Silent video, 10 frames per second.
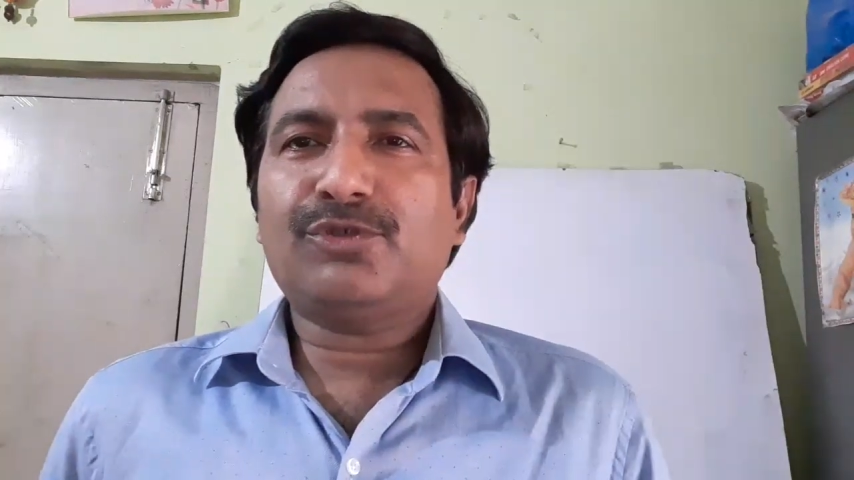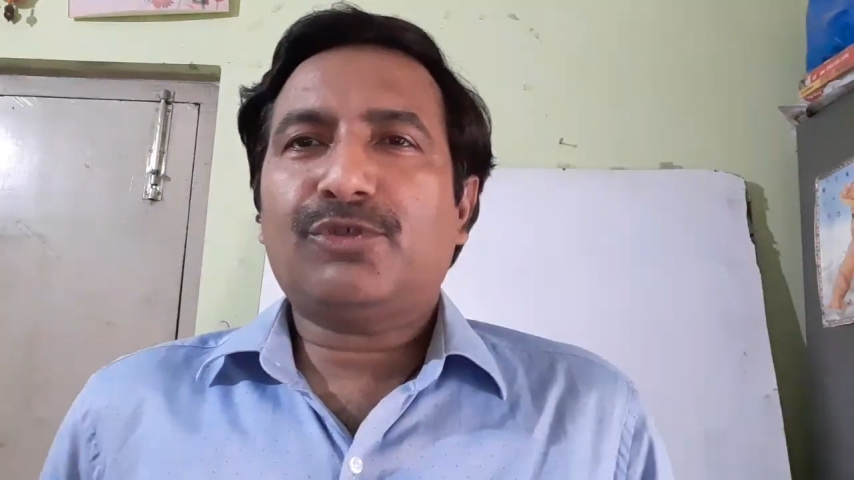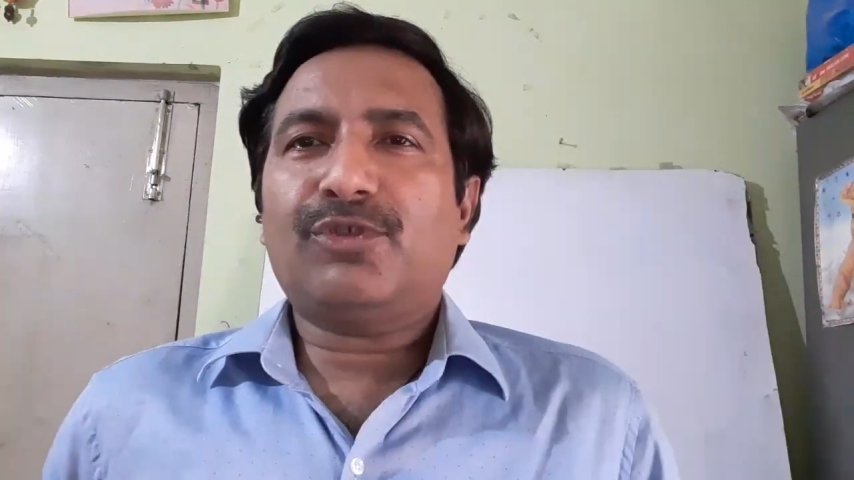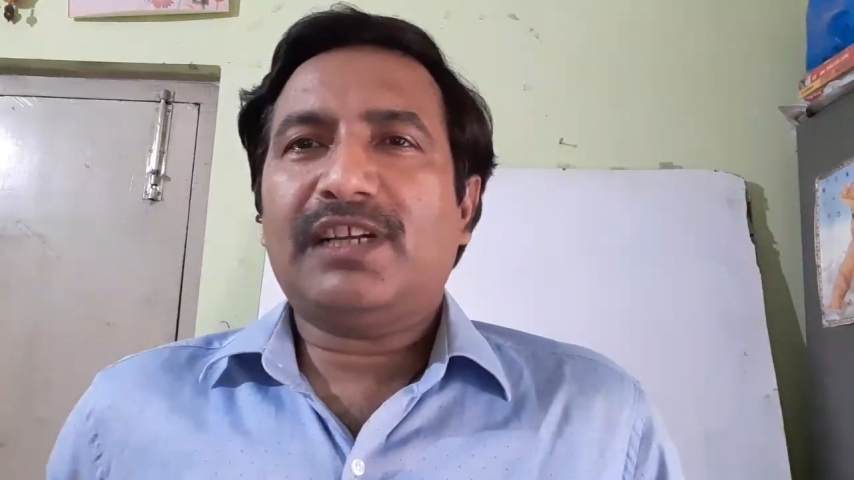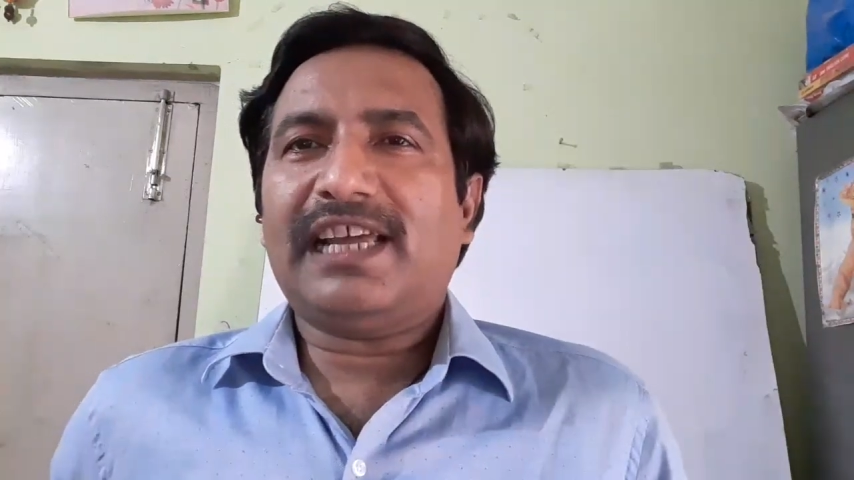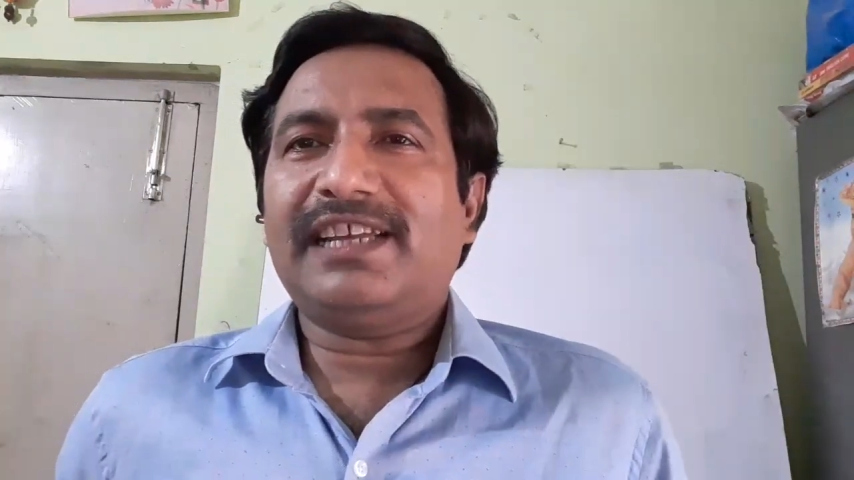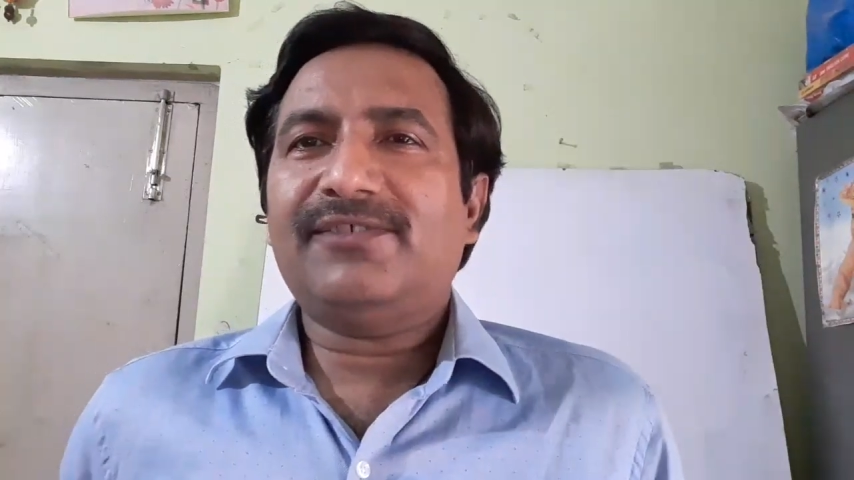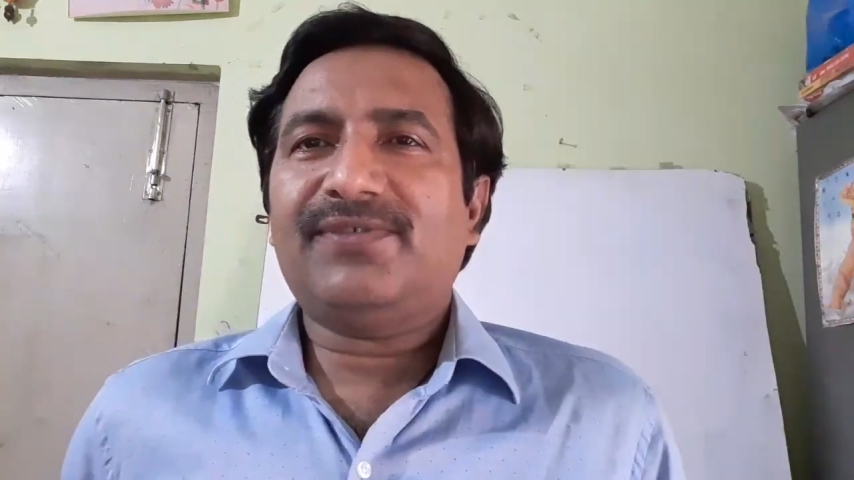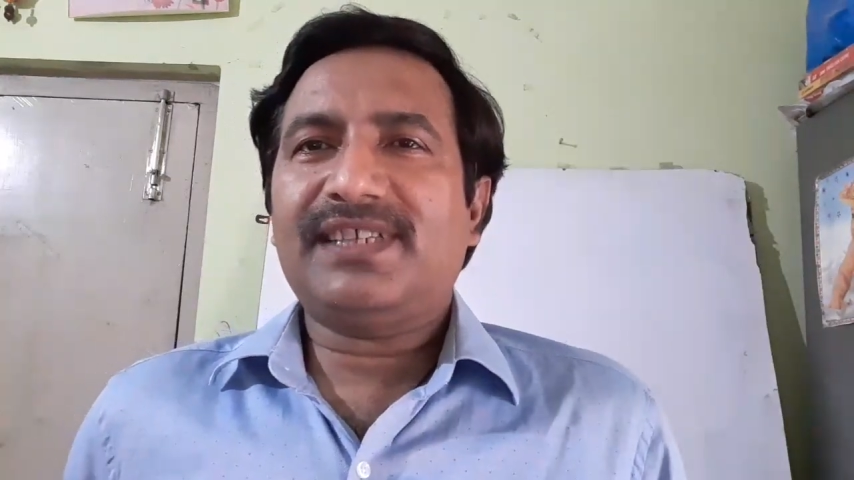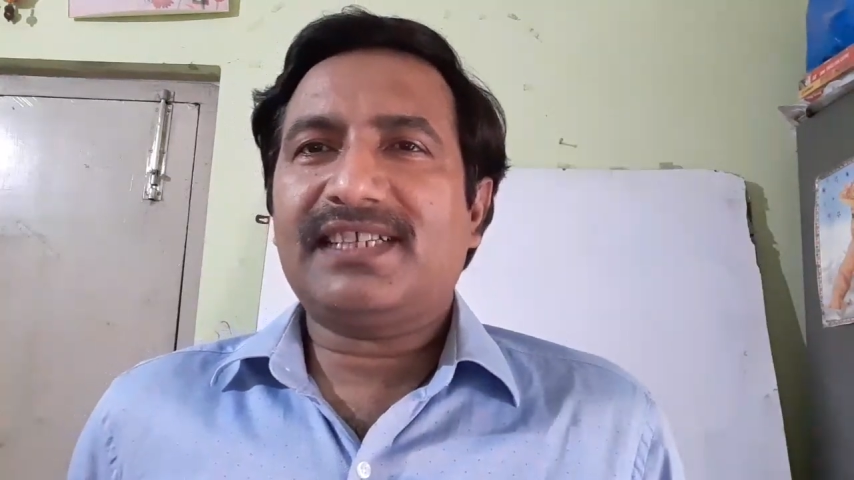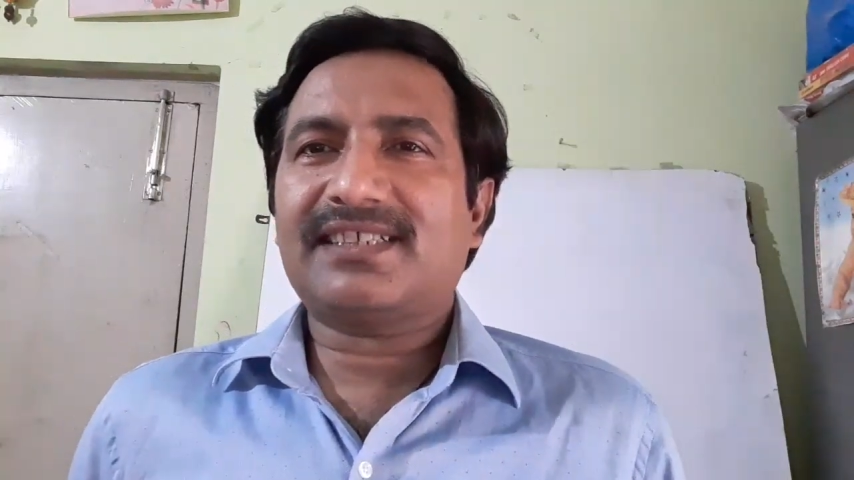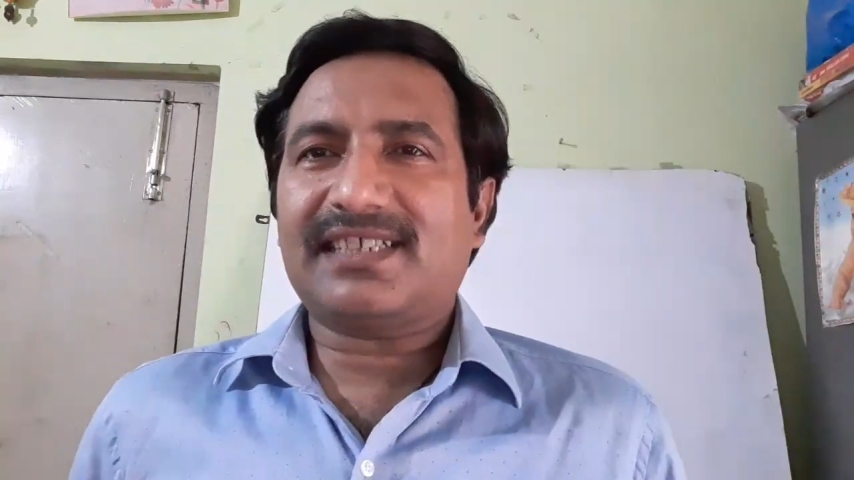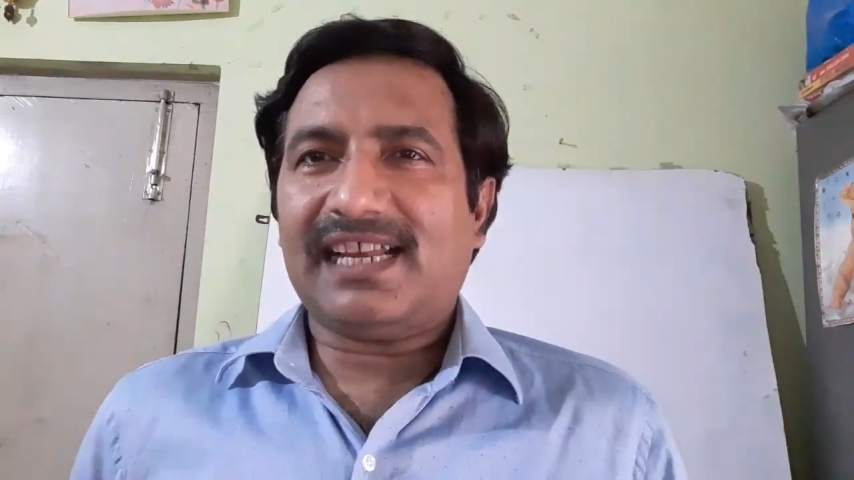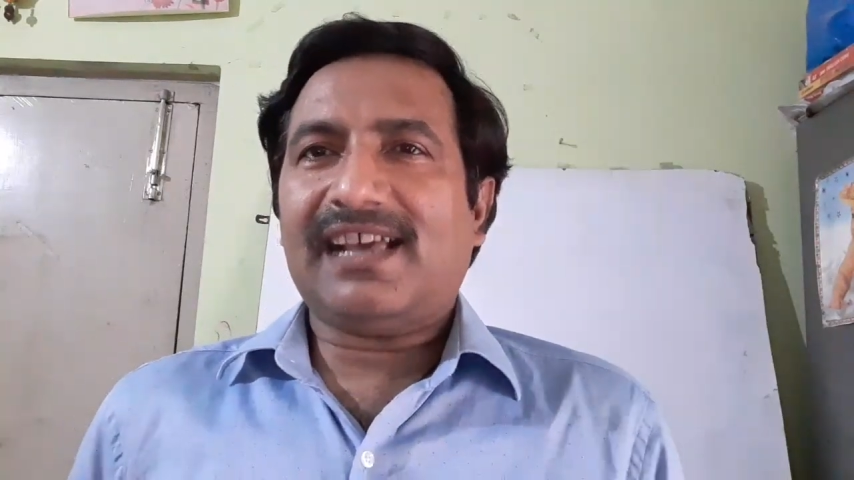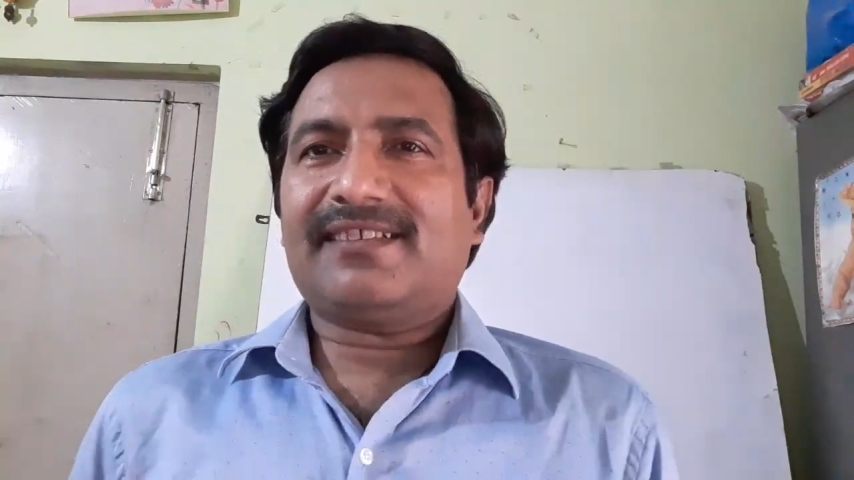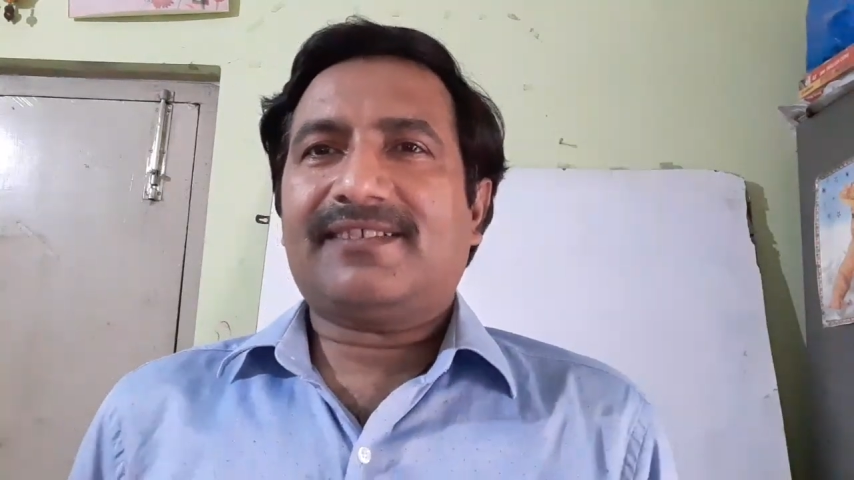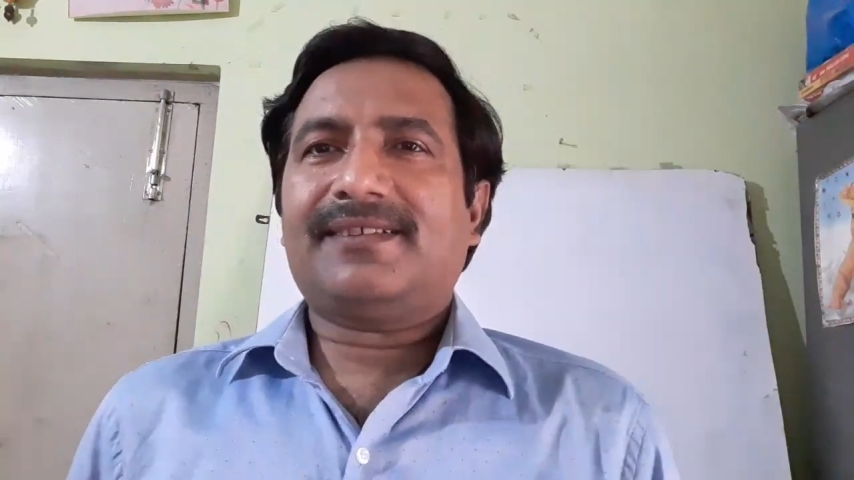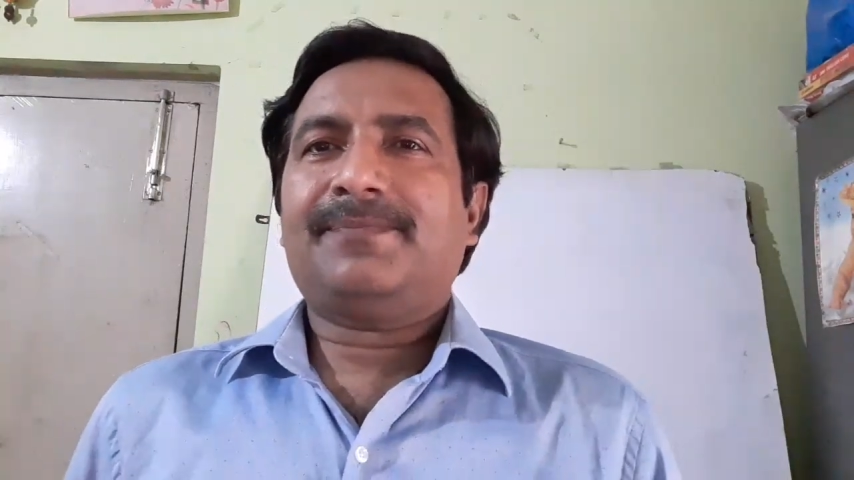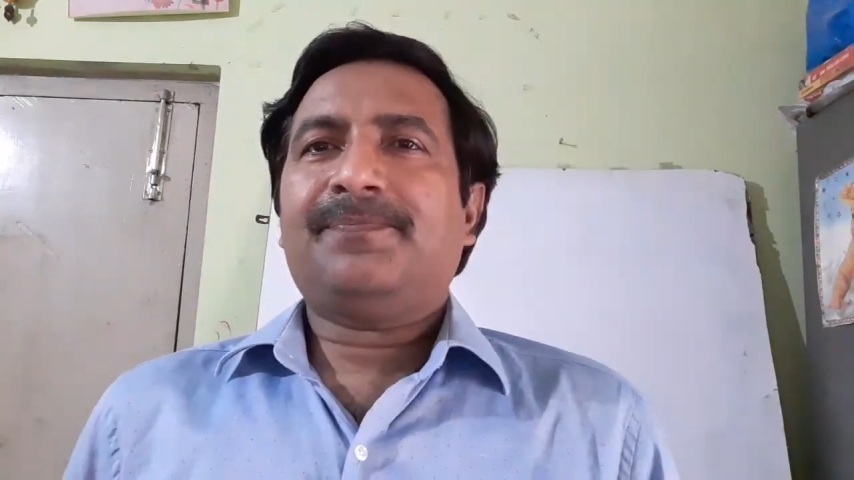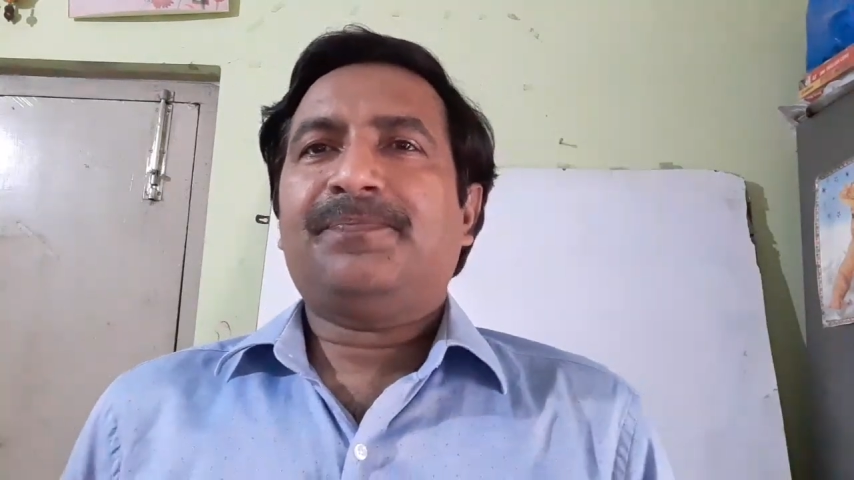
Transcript: your online physics class.